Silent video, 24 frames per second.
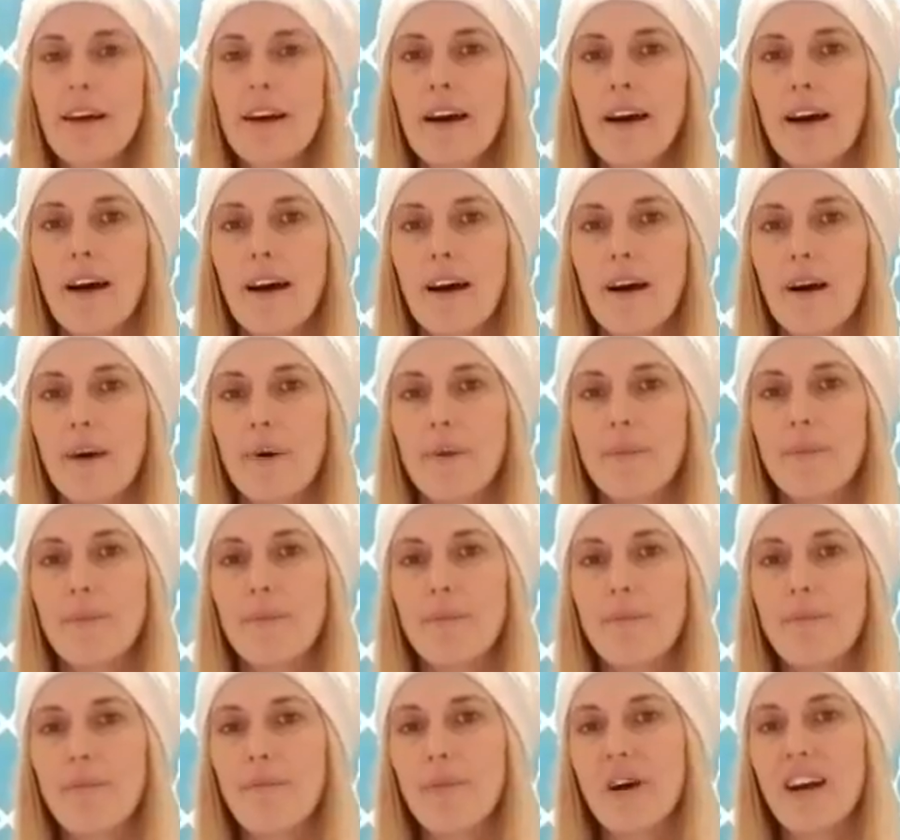
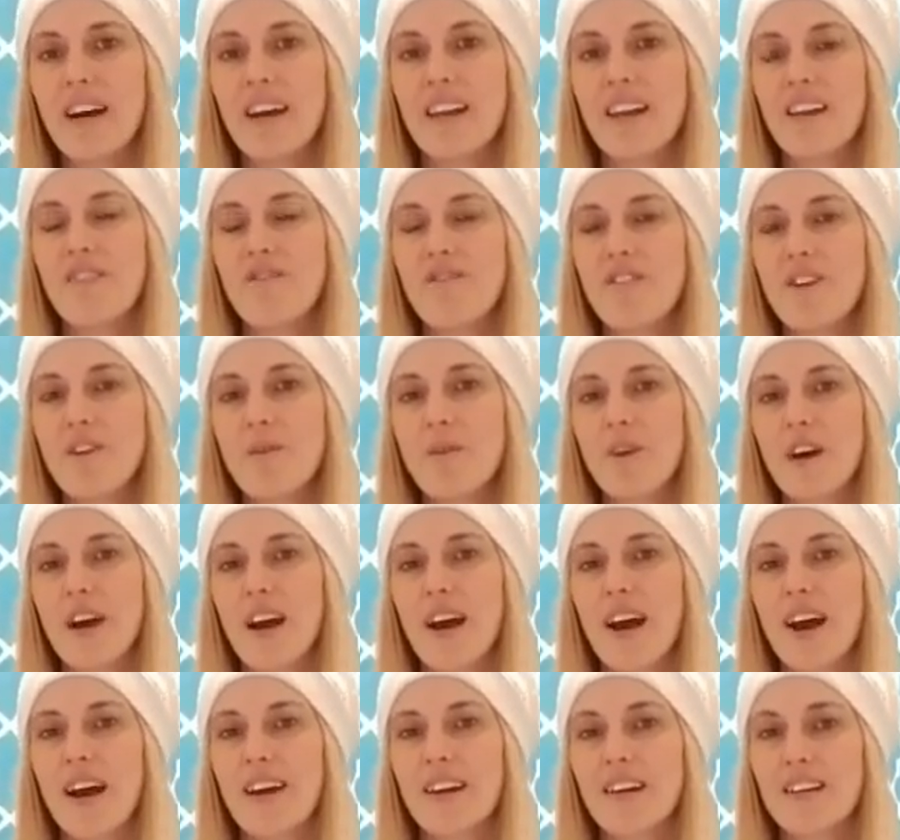But if you are
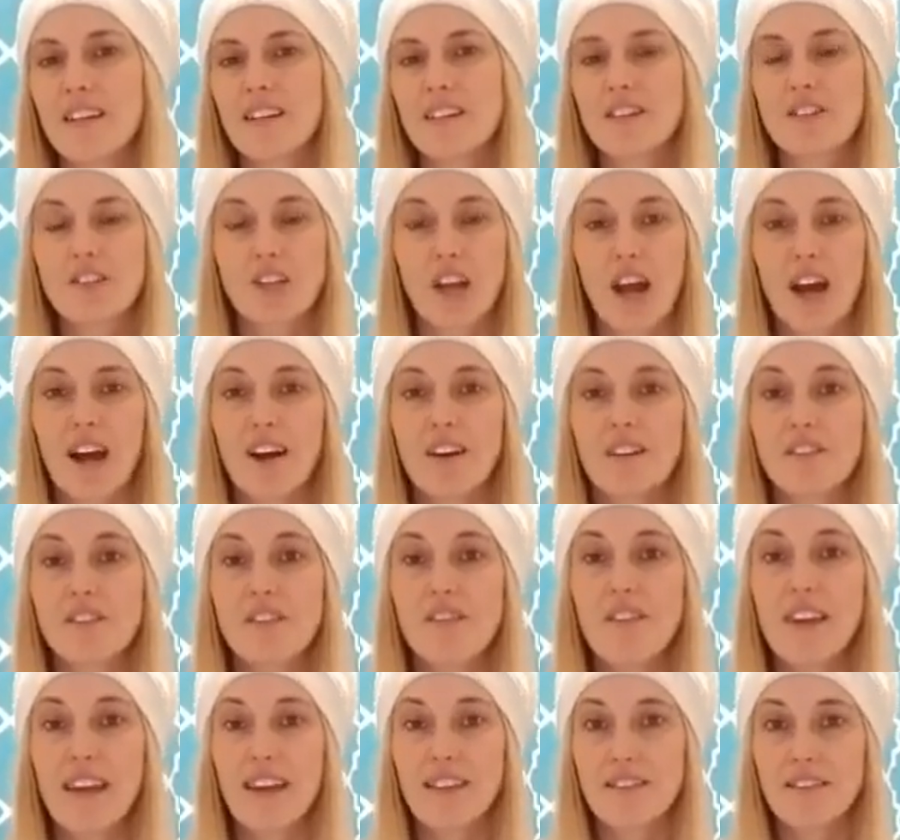at a child's
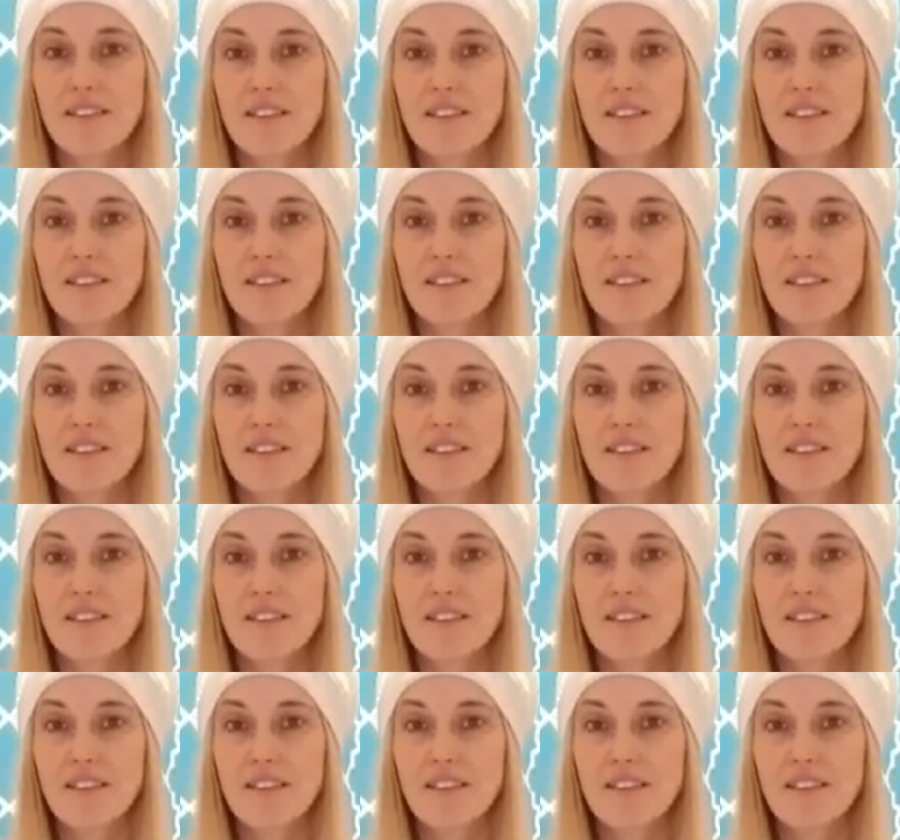event,